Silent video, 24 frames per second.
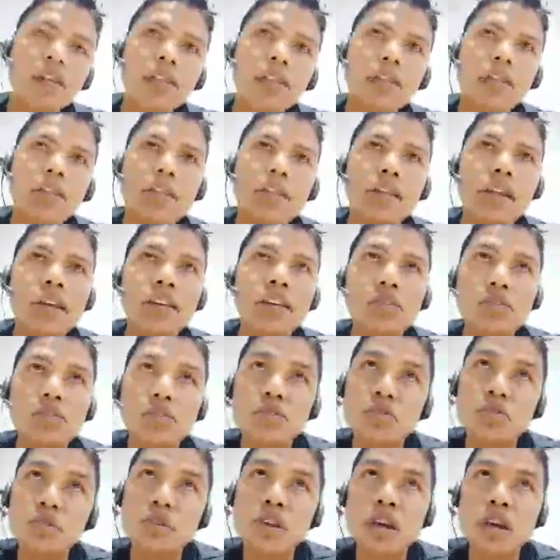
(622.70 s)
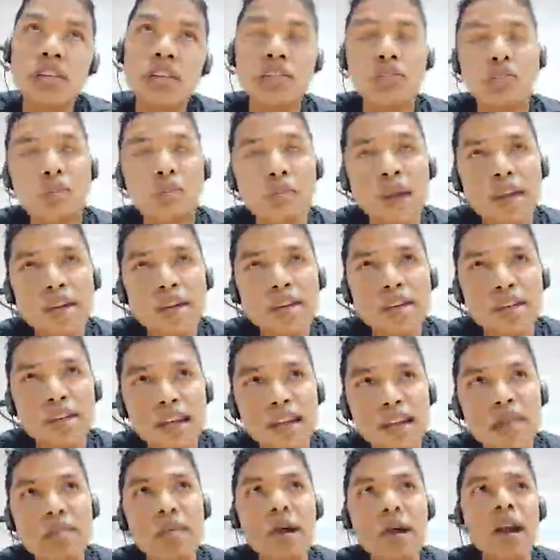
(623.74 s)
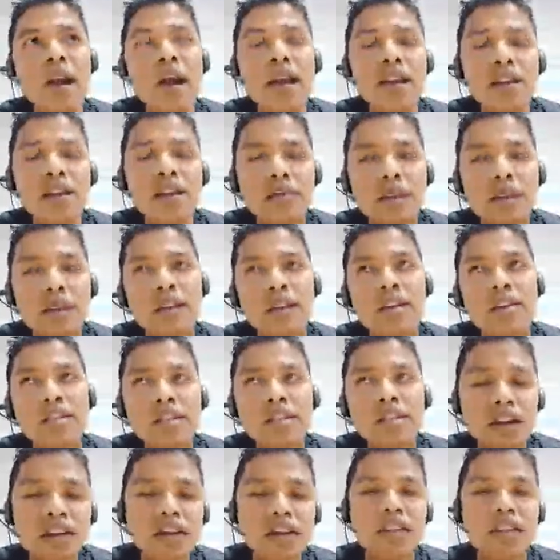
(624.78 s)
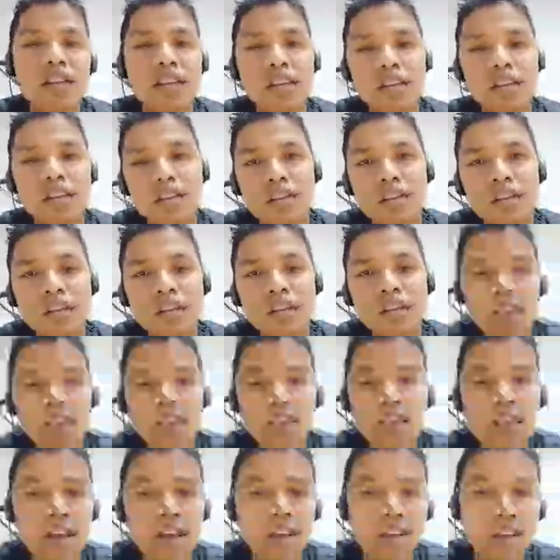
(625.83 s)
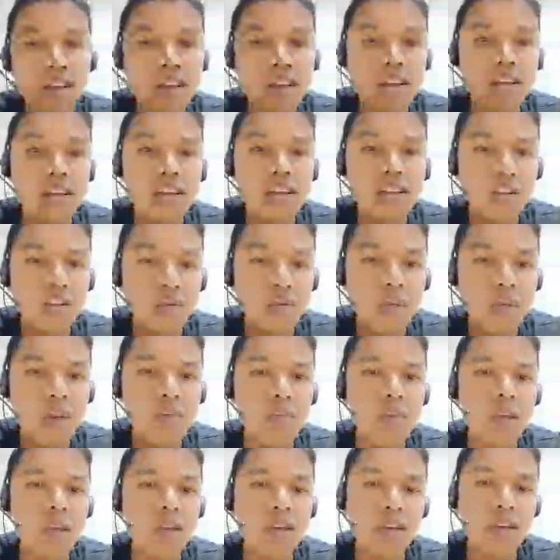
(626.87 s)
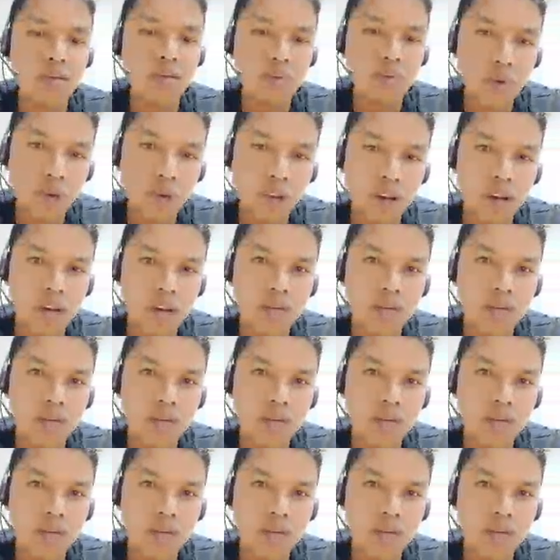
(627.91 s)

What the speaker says: they used to catch domestic animal, and if they get chance they eat human being as well.